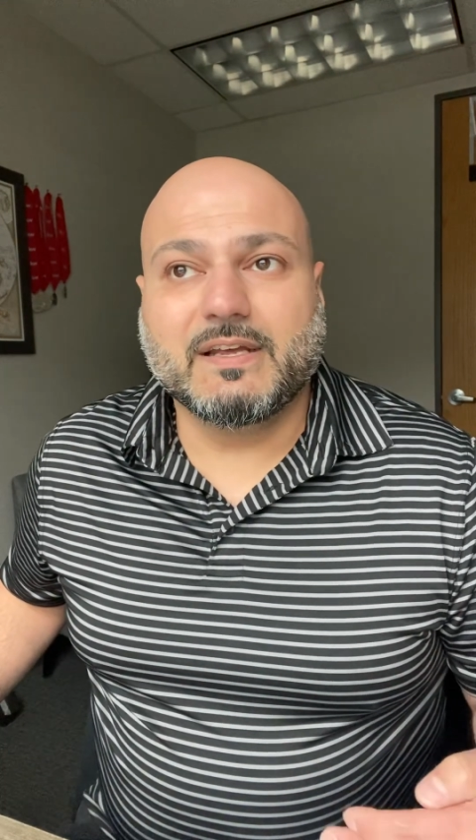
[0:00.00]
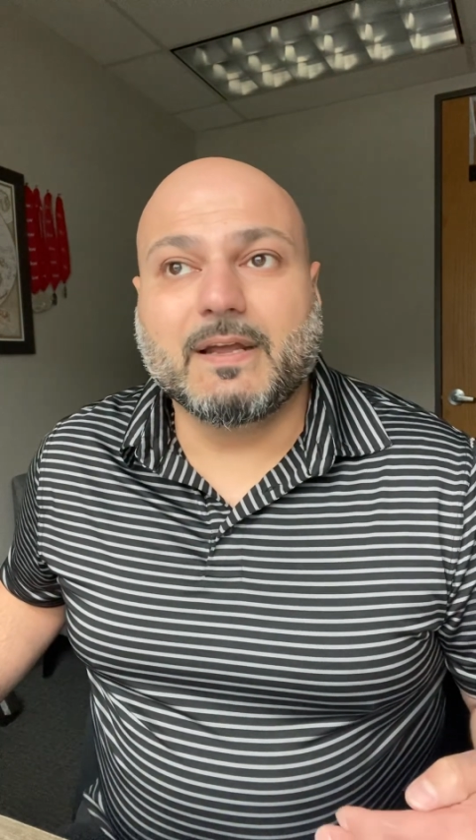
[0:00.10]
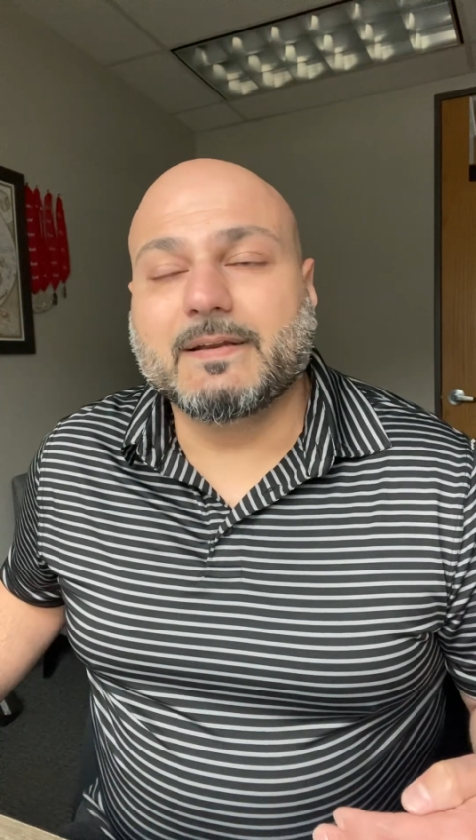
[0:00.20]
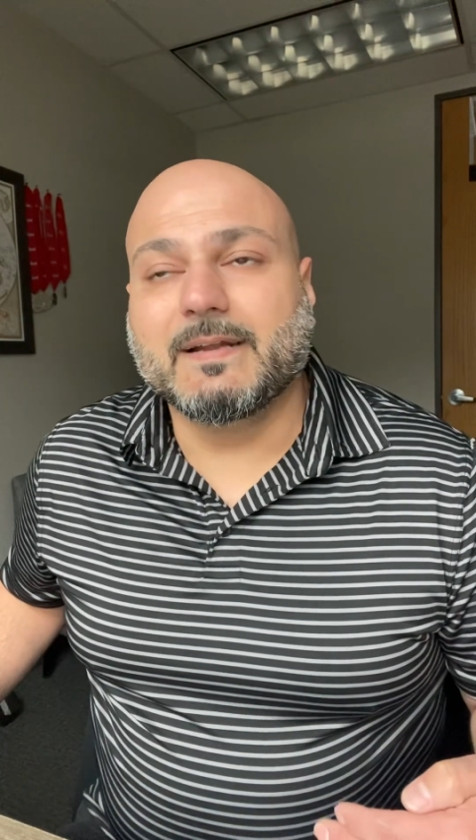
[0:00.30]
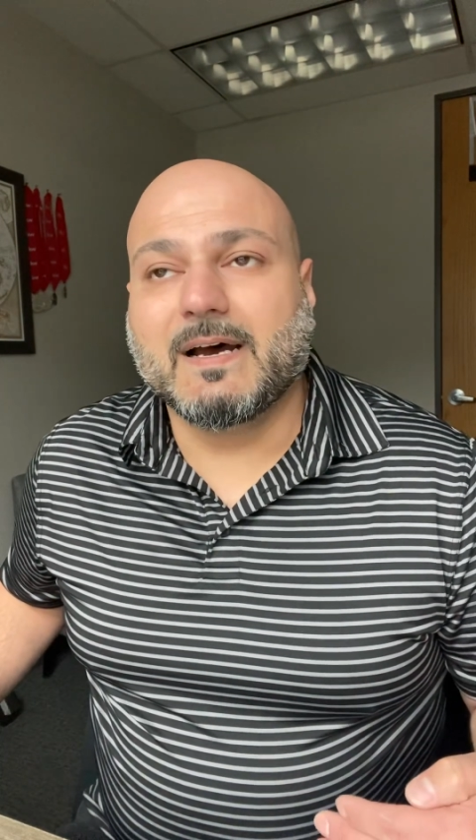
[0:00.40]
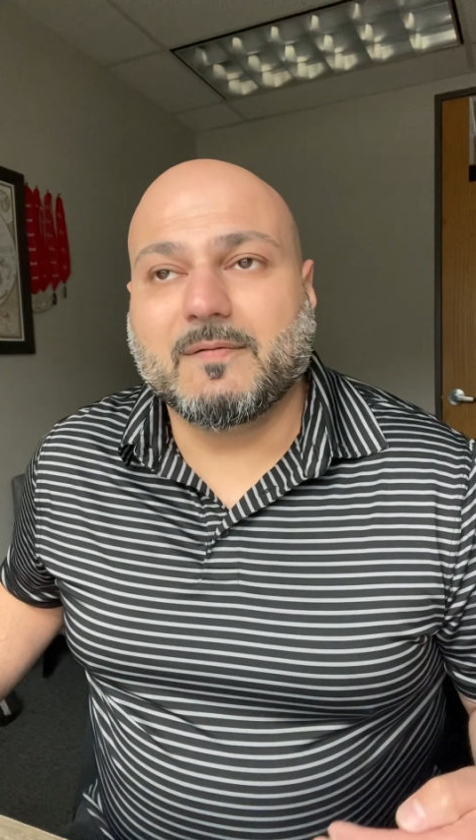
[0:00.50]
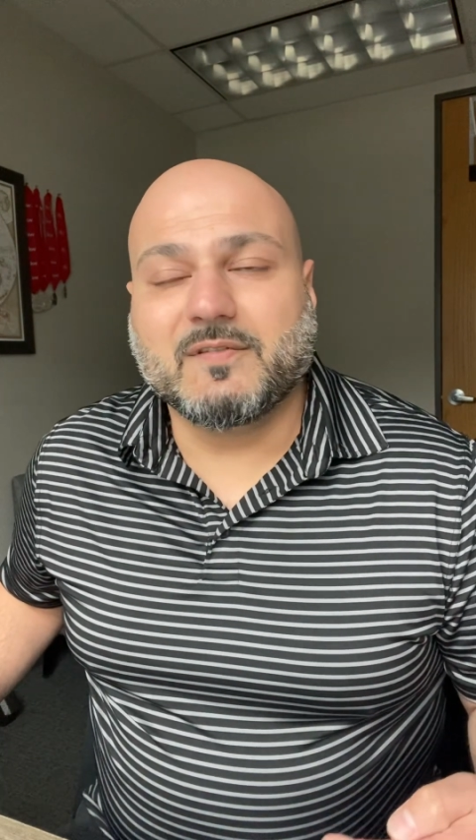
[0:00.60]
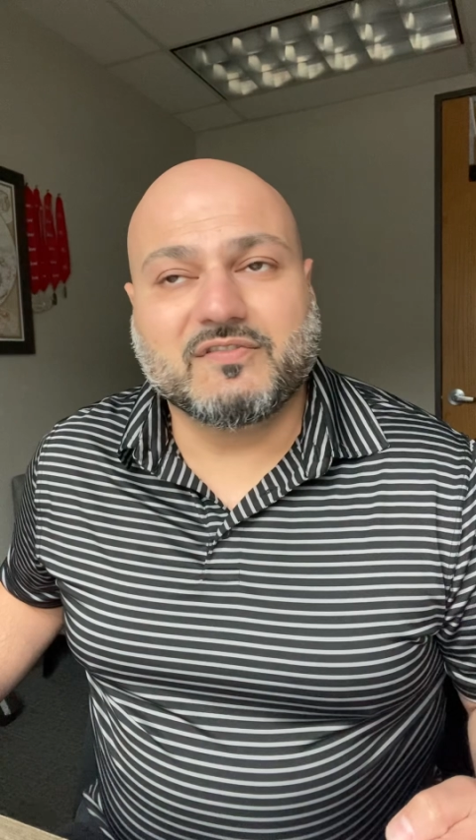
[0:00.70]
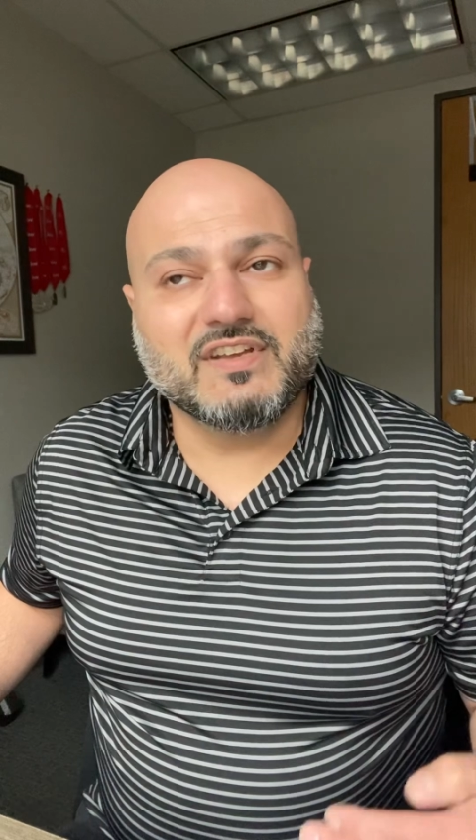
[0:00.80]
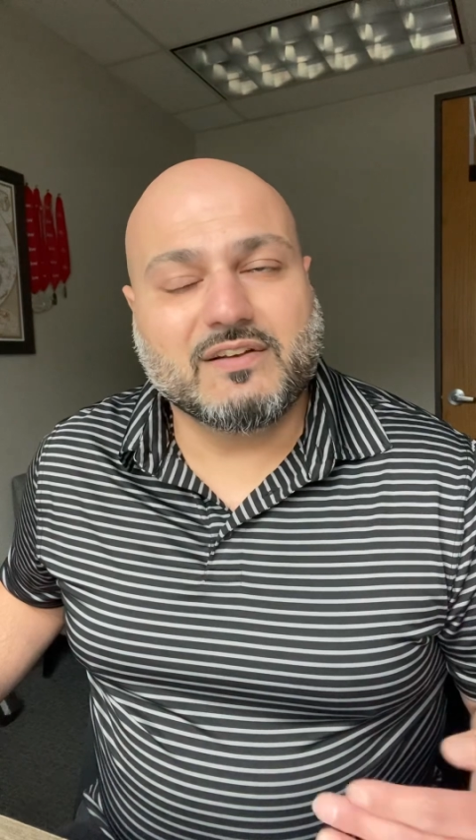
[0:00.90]
And uh,
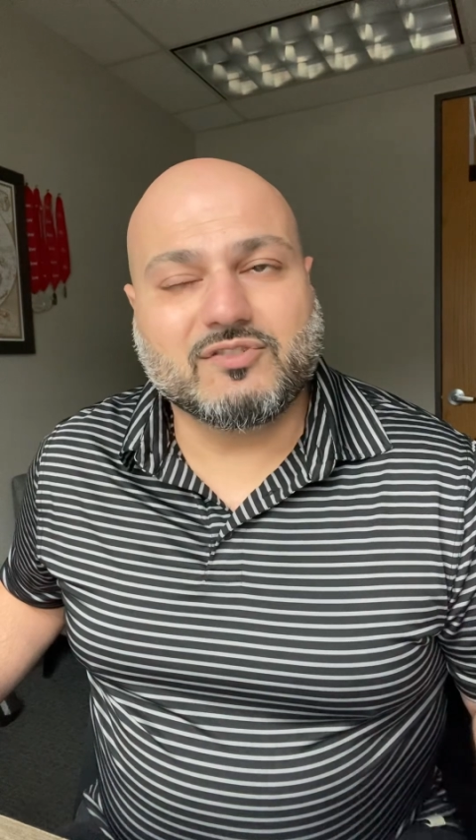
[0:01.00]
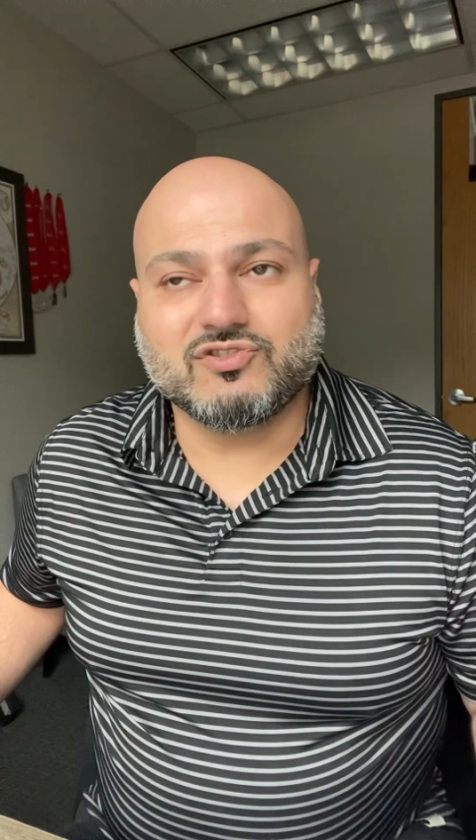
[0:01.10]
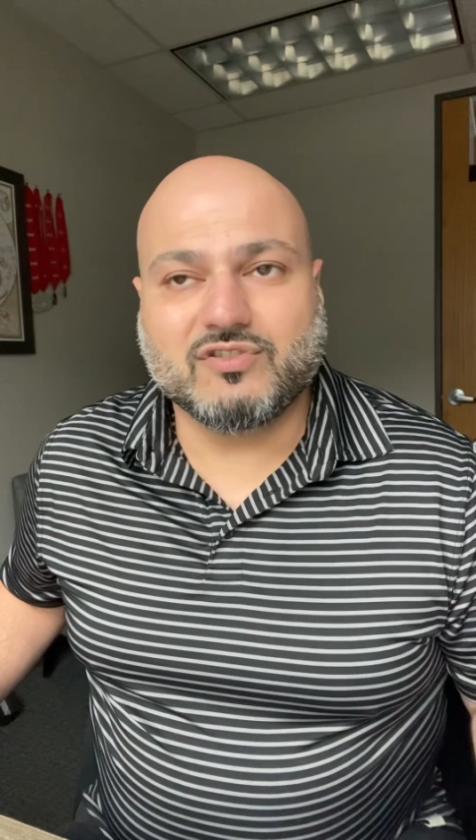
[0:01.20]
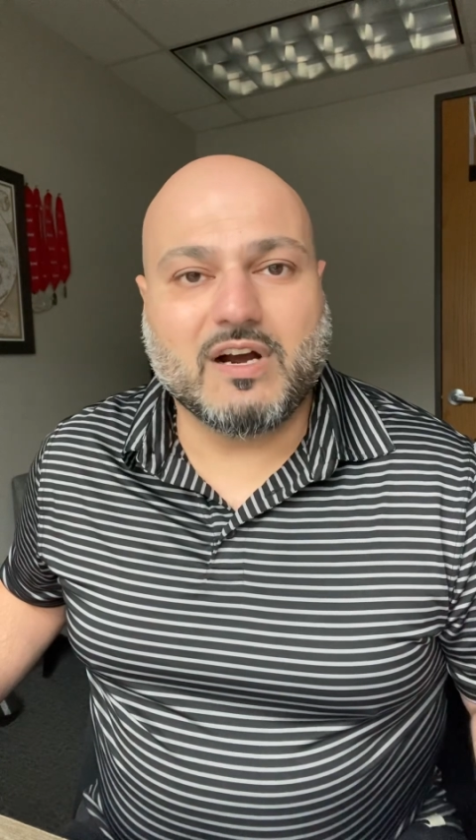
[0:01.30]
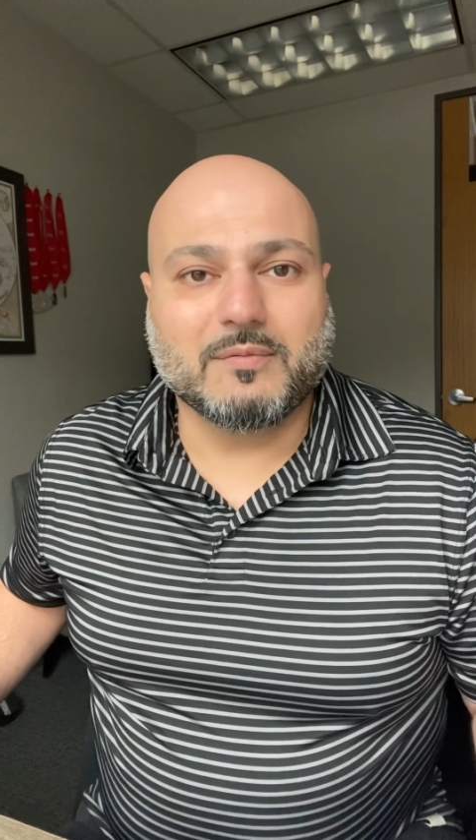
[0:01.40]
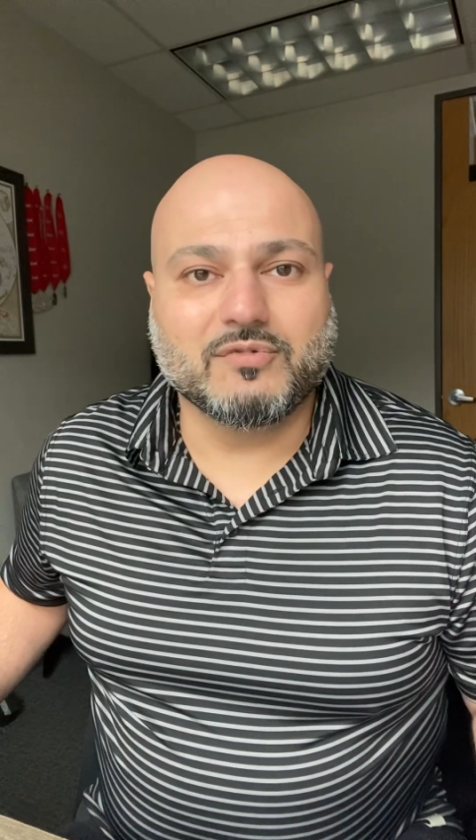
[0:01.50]
if they ever drop,